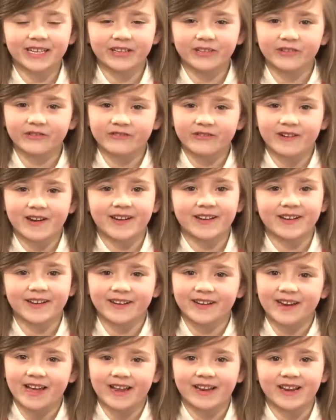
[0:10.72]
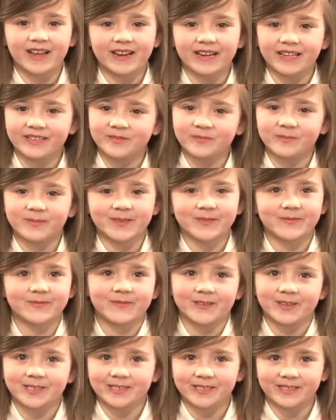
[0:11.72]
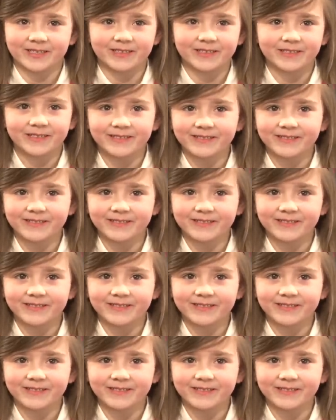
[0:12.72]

Ukrainian and a little bit of Russian.